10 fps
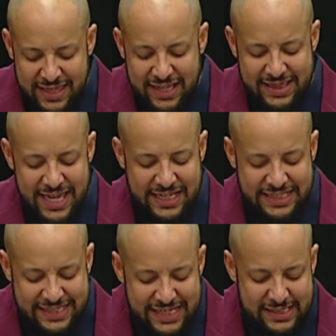think they can
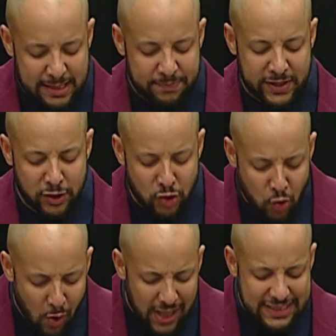say something
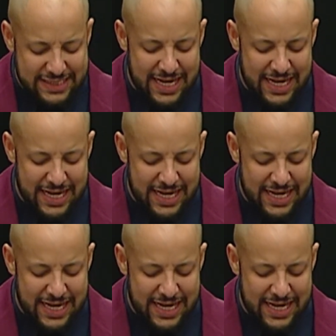nuanced